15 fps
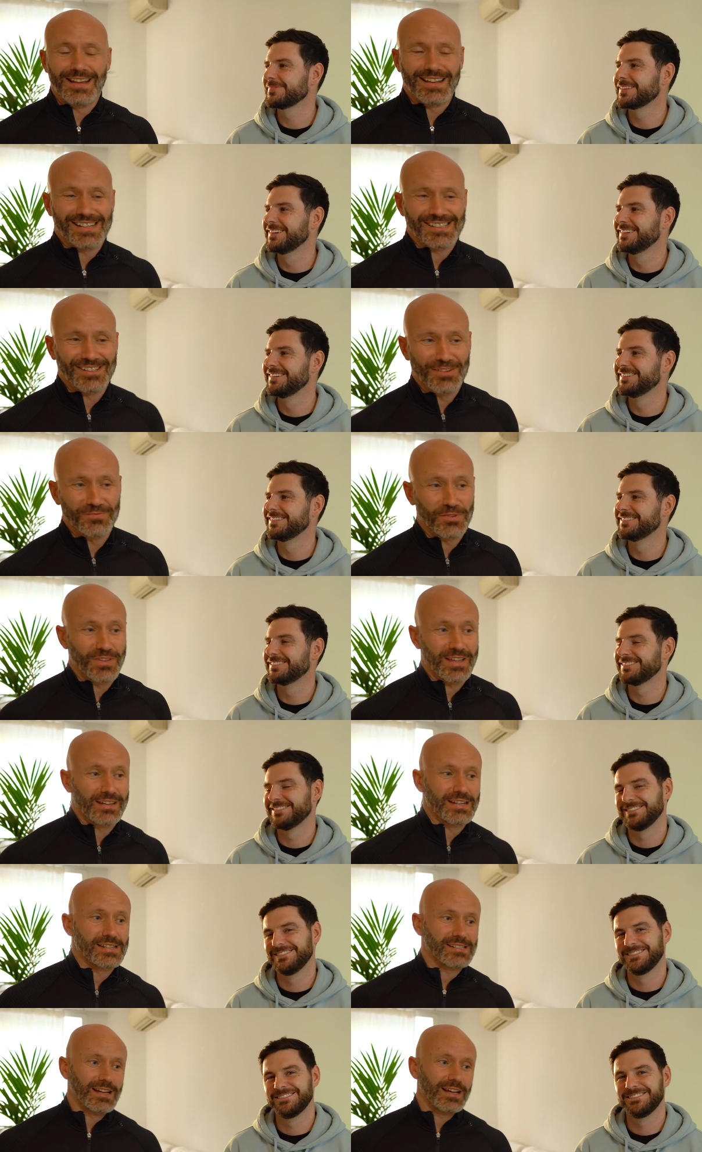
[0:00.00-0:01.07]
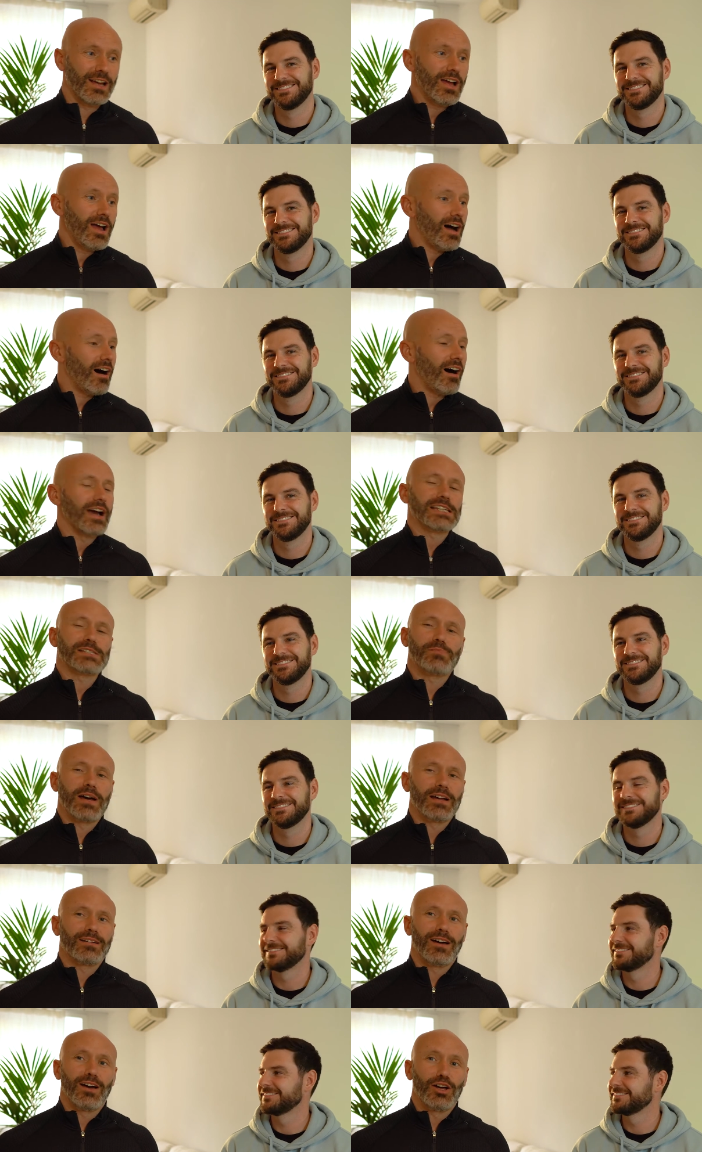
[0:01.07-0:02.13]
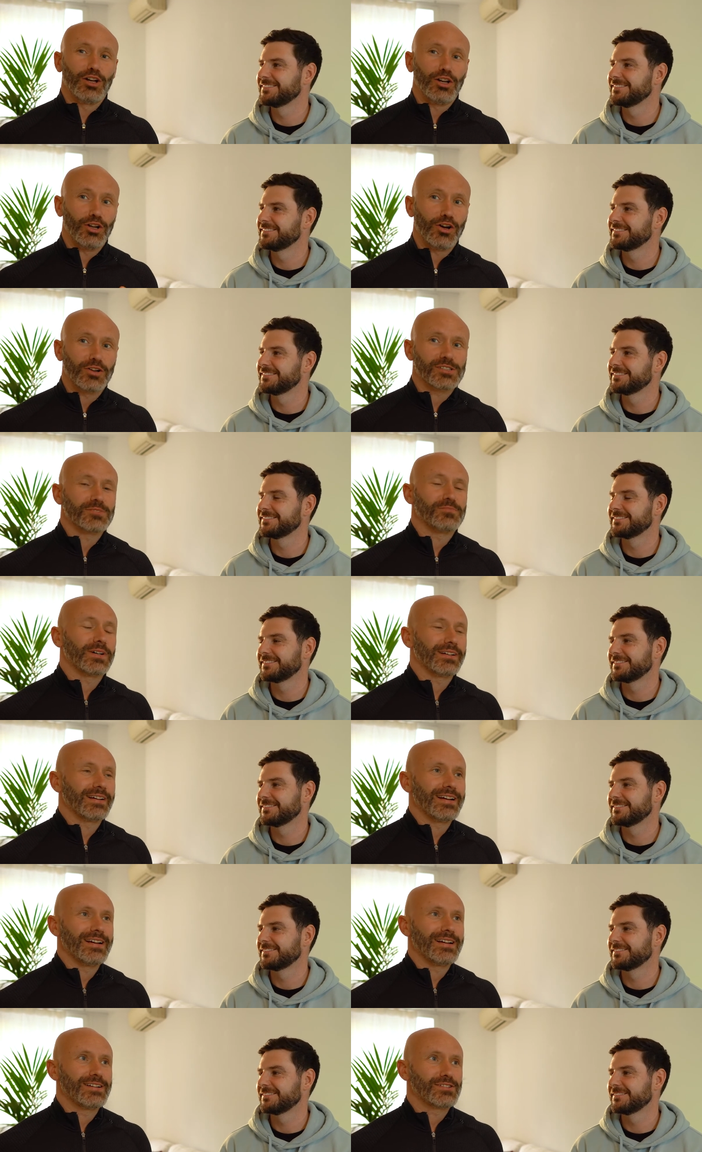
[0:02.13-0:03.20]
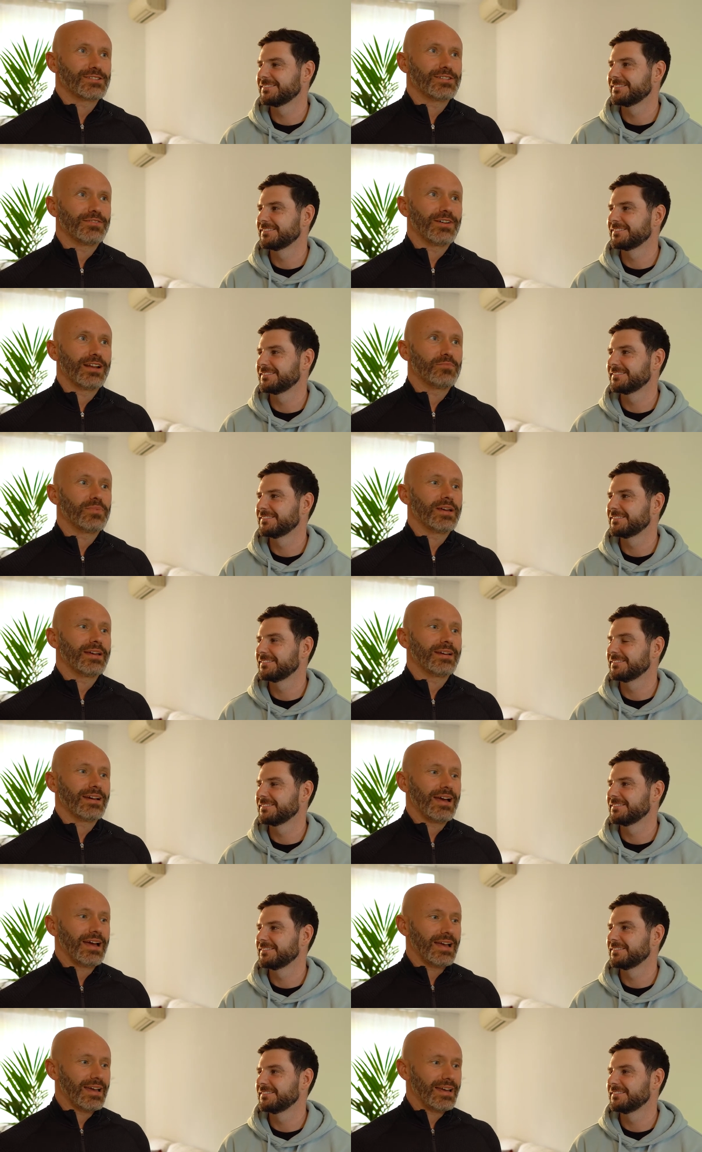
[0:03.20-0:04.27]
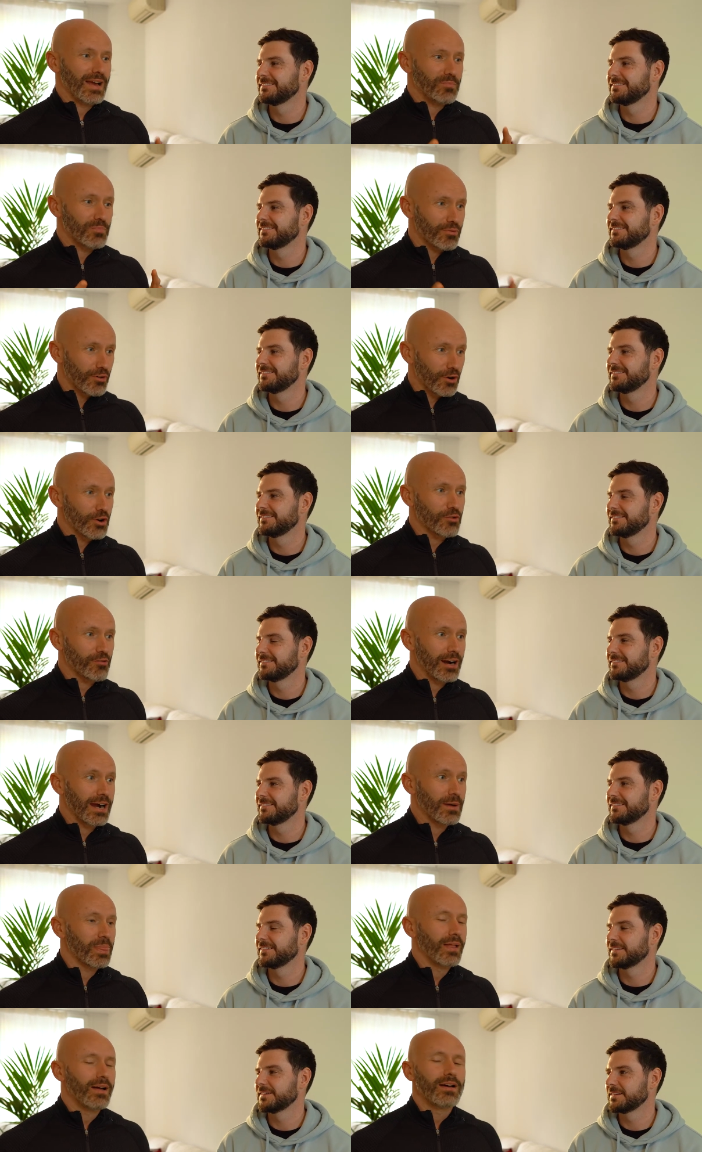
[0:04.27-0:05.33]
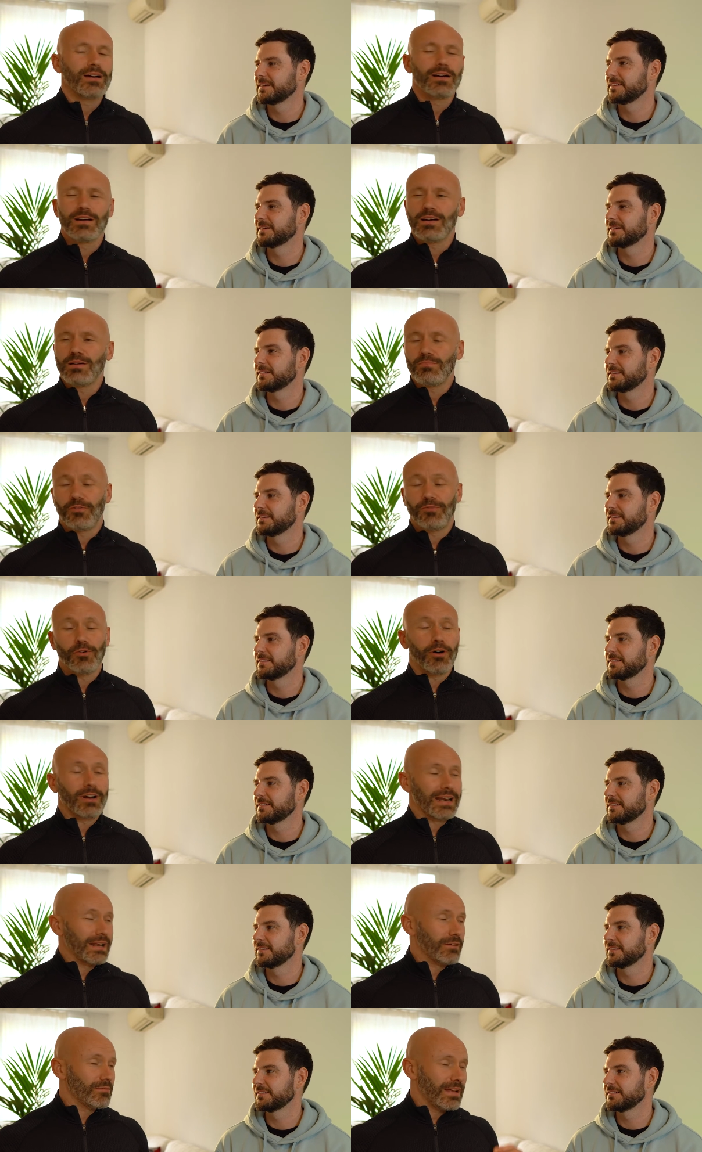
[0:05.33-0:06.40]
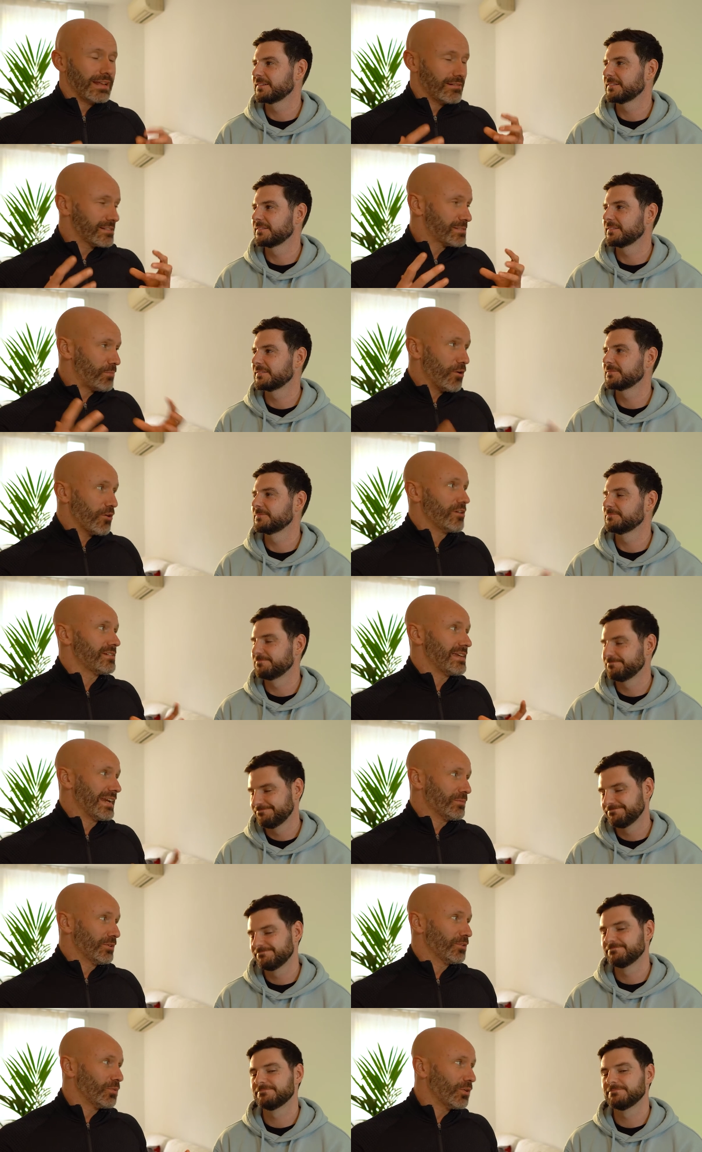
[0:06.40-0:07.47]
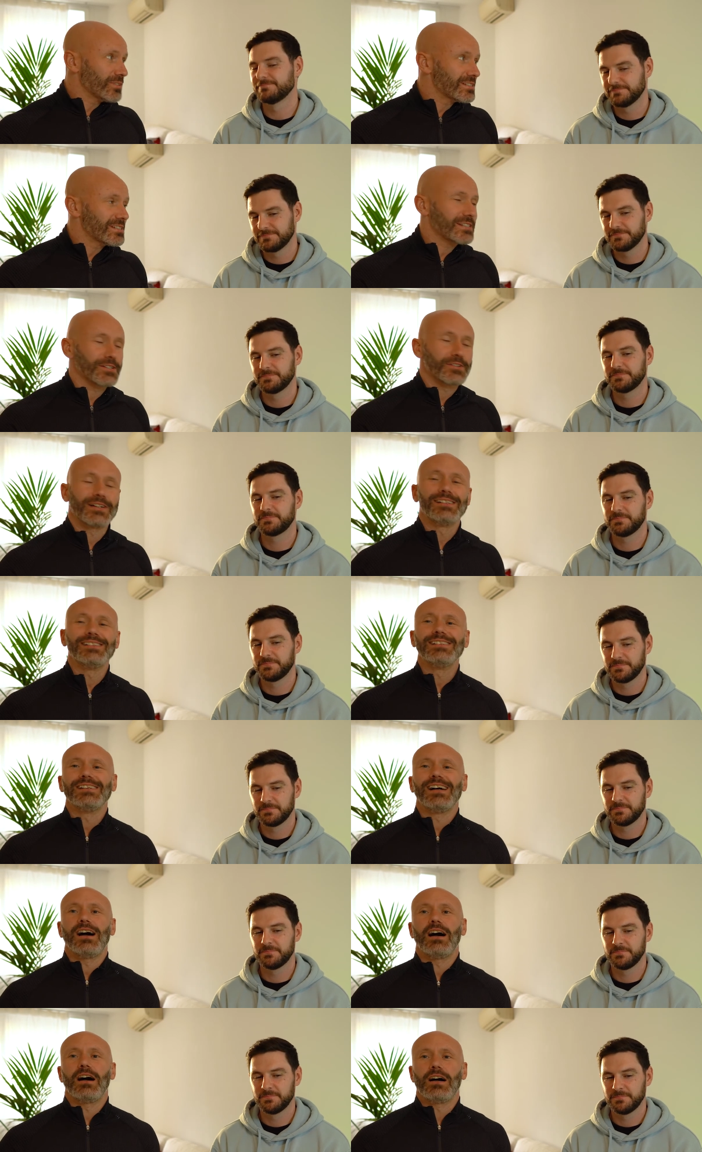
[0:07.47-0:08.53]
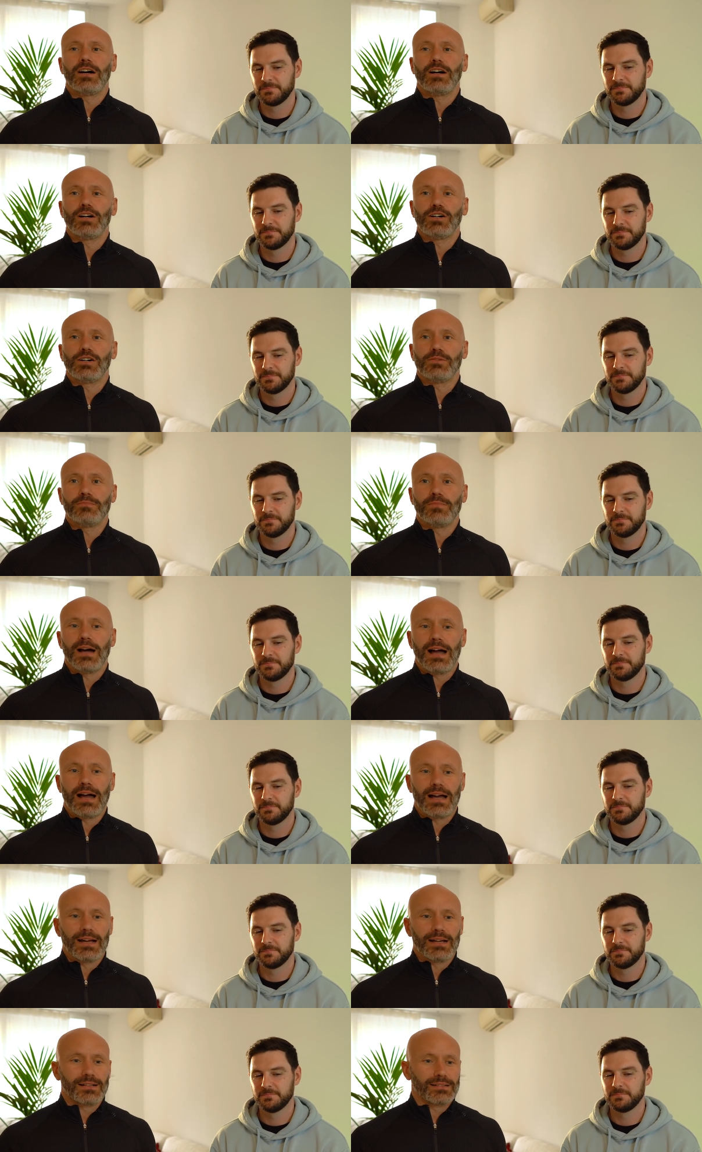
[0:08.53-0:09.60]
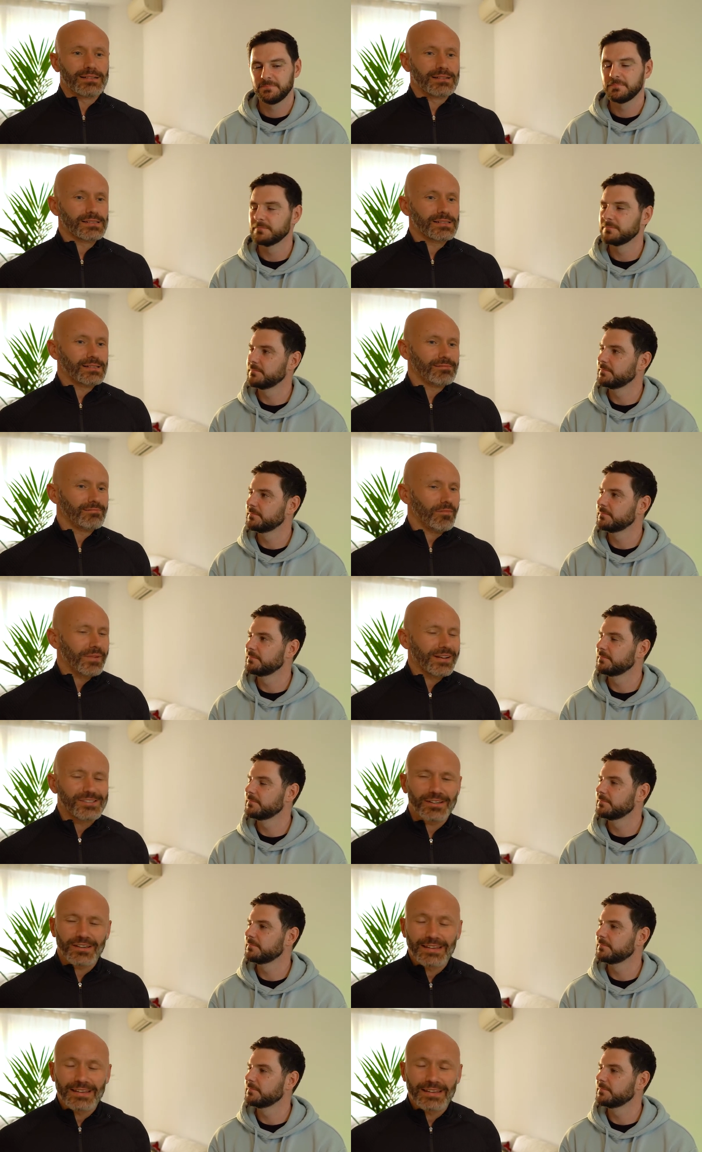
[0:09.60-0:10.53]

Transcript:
Speaker 1: an example then is like, I spent a lot of money developing a, a program before I'd even spoken to anyone that wanted to do it. Um, and I mean, it took